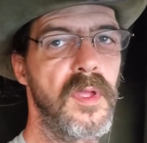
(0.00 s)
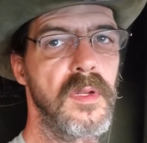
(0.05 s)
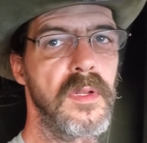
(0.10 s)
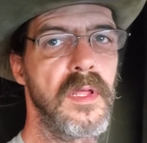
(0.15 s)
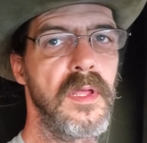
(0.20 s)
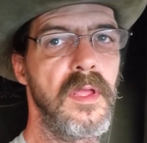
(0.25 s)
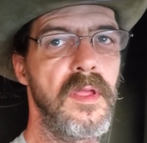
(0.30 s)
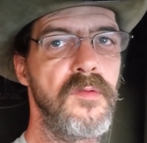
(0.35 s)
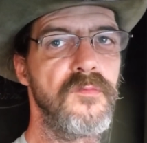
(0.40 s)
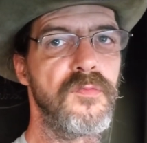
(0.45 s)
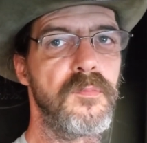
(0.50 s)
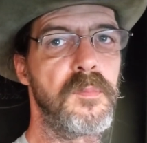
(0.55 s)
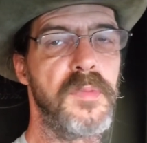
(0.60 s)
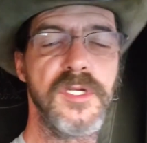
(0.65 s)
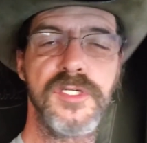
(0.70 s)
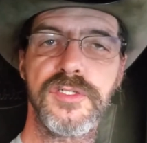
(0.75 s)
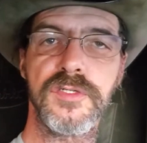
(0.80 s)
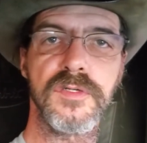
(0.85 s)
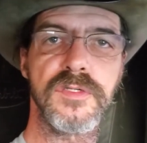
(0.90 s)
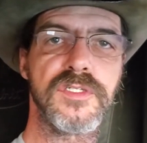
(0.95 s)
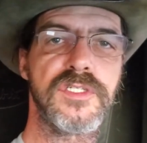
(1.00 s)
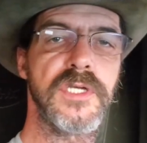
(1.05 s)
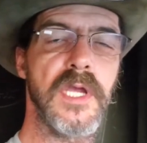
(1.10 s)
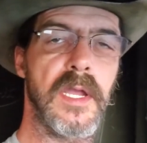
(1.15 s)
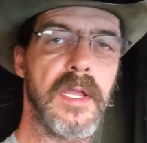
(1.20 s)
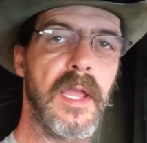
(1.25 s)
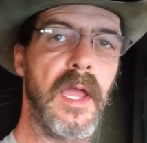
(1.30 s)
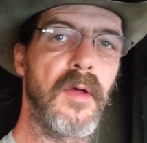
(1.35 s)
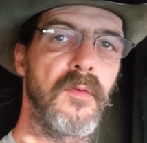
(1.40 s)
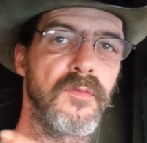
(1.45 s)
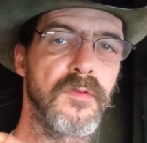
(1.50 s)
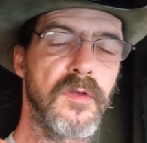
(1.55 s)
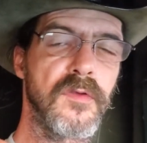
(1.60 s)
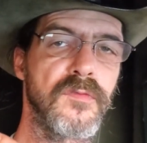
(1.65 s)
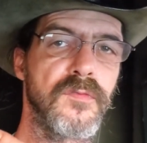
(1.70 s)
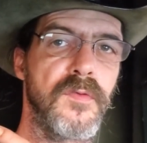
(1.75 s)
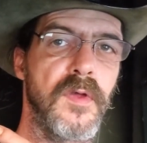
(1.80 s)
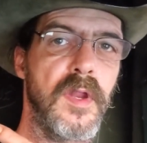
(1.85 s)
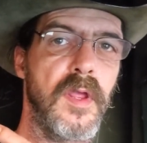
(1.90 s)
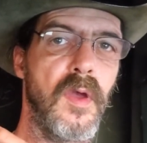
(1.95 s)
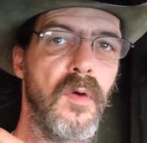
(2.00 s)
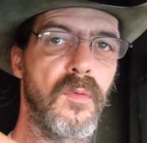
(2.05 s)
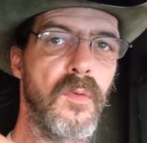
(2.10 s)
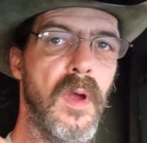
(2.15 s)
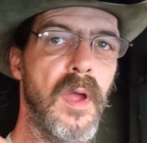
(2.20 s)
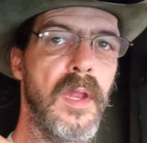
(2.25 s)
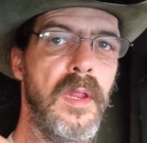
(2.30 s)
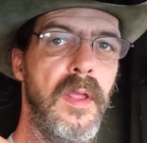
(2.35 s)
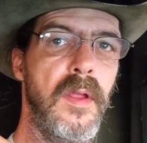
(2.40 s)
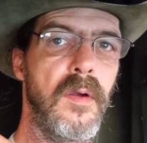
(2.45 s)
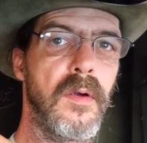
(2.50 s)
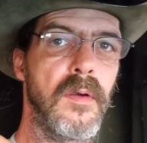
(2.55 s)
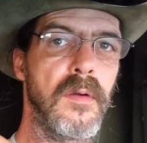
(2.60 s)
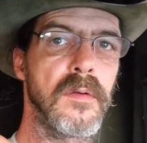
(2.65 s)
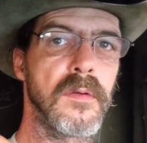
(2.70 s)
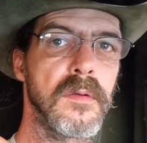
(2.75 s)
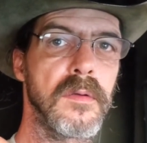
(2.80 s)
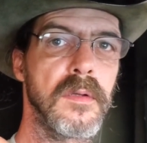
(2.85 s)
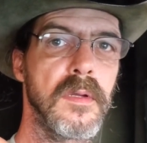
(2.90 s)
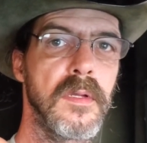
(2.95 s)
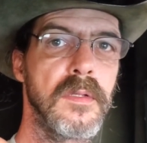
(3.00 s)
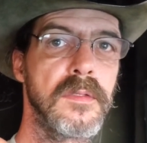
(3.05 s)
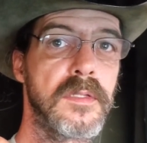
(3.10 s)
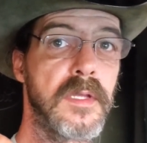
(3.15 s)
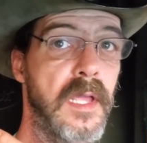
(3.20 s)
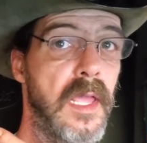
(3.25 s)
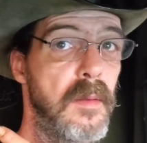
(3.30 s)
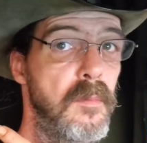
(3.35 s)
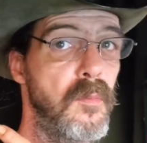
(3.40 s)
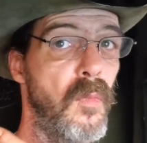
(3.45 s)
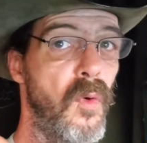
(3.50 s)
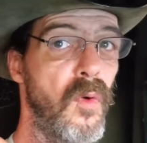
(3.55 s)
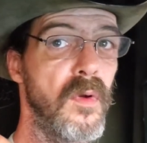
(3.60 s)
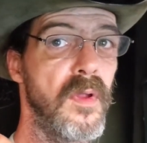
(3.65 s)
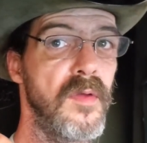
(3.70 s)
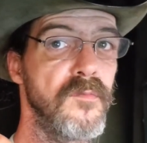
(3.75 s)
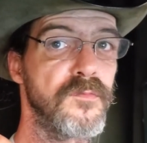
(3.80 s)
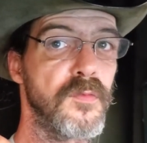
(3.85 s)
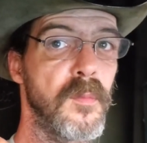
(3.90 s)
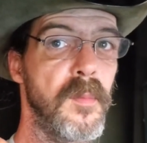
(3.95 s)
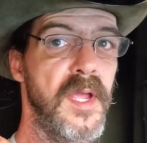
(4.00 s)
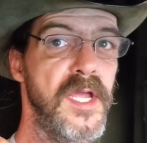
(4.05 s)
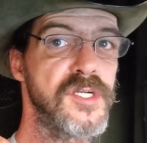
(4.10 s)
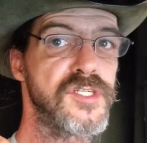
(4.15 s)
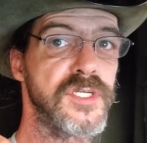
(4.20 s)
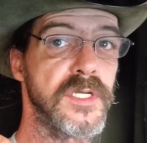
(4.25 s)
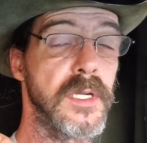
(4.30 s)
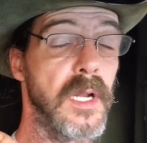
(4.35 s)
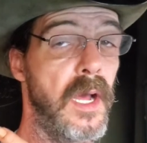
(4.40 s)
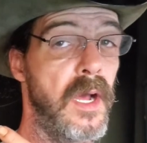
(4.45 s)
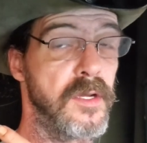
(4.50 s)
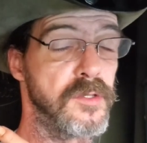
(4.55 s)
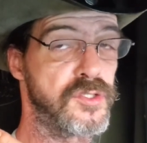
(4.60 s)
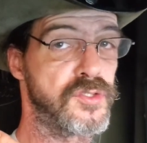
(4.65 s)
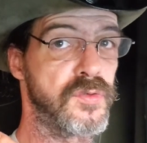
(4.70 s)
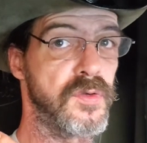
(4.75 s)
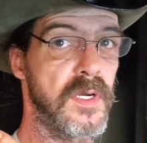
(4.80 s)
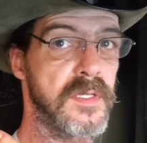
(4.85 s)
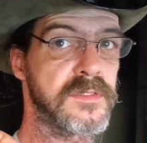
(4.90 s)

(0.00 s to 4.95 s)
leave, be sure and check out this video right here to get more information on truck